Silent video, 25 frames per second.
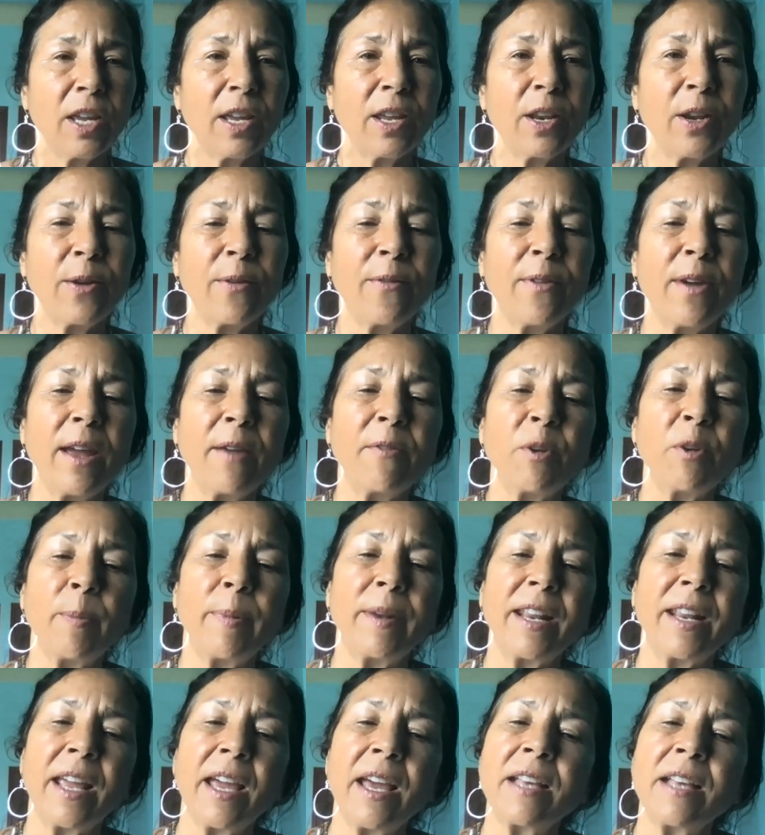
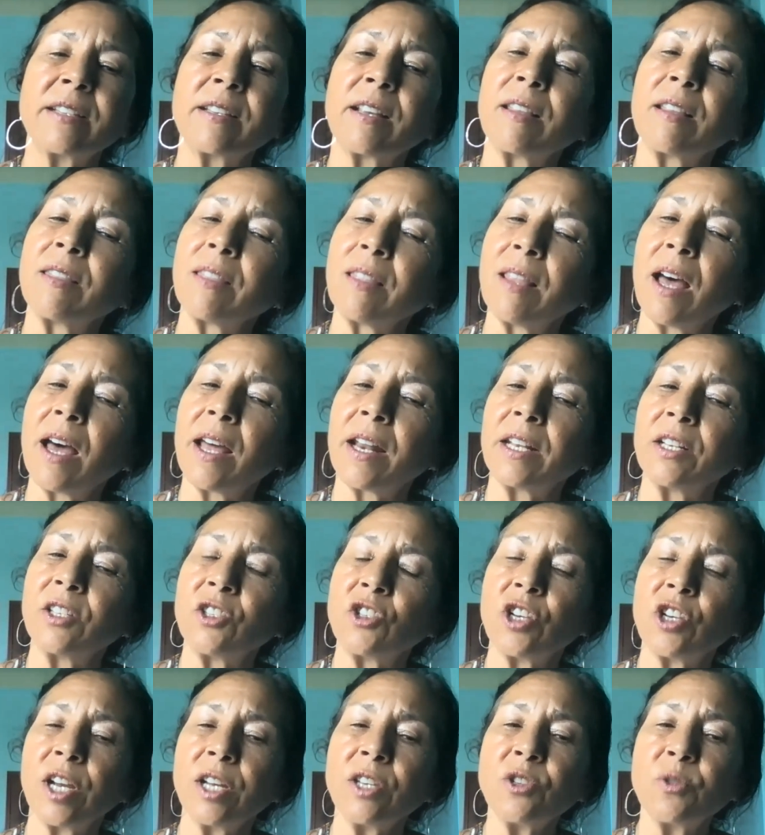Everybody has a lot
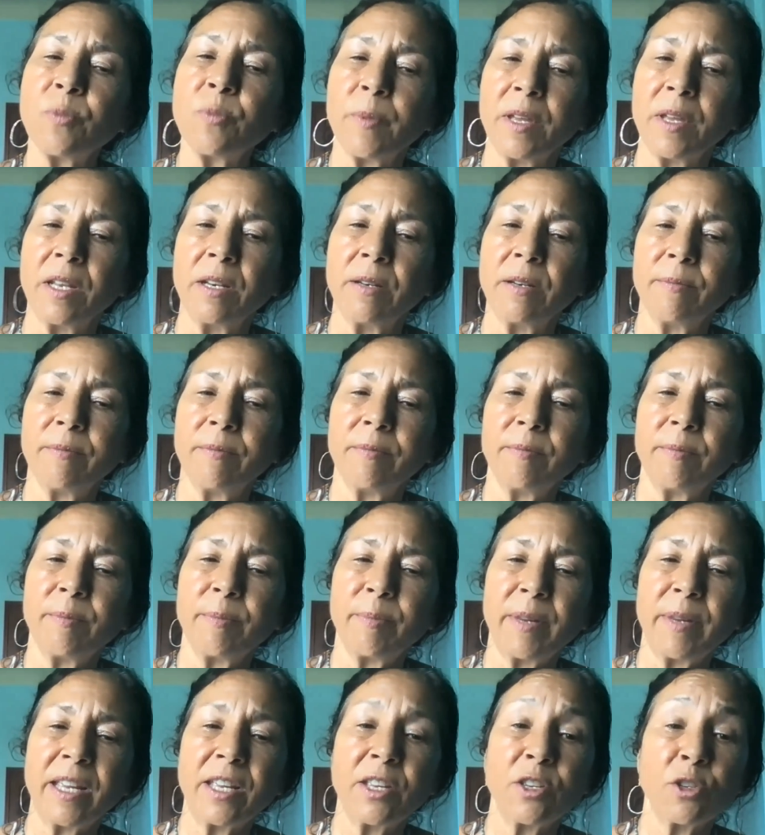of judgment
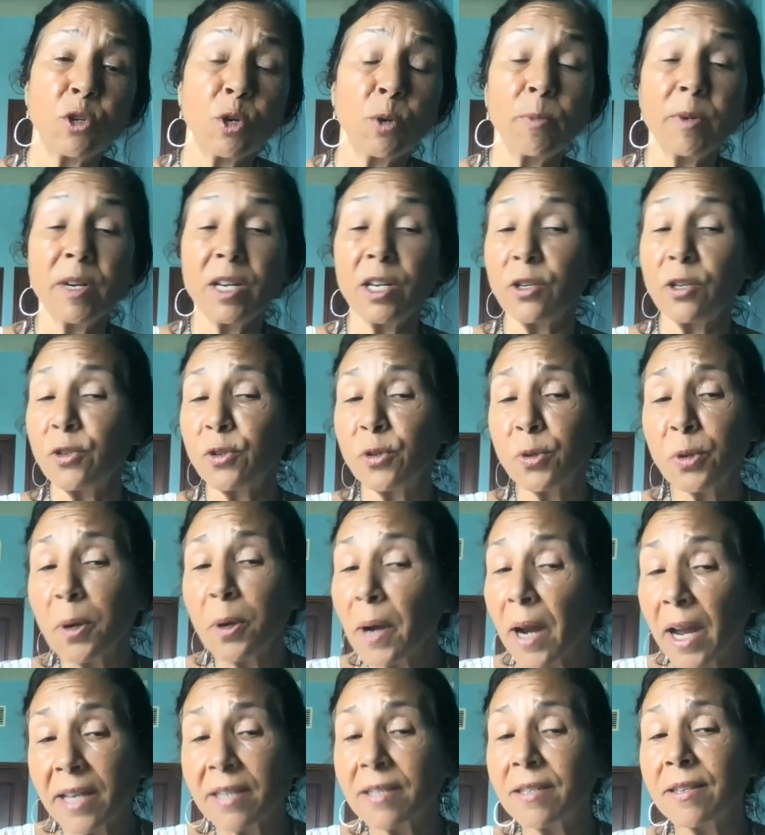because nobody
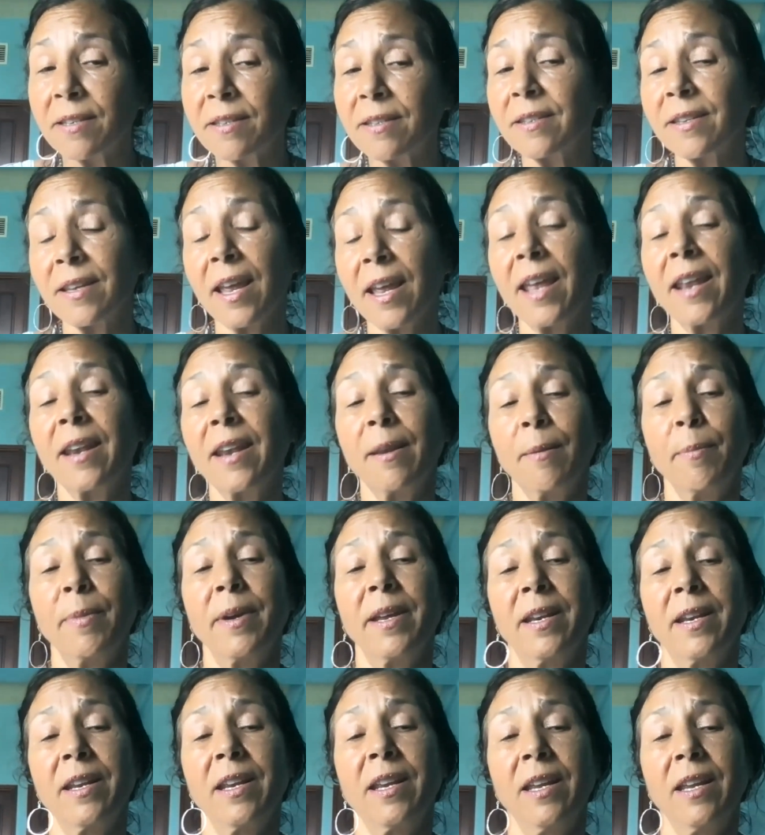trusts
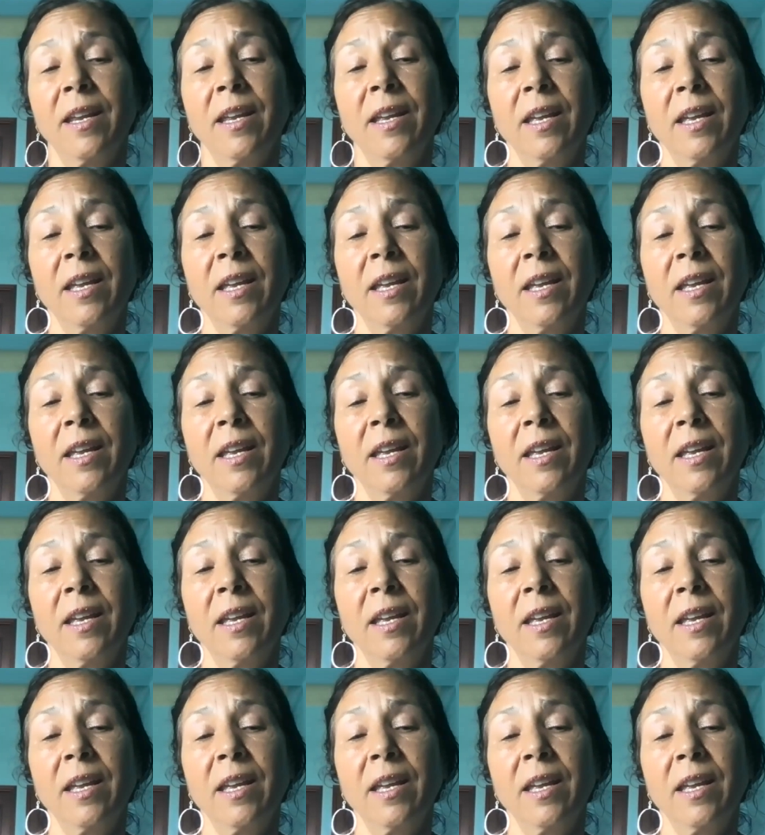anybody,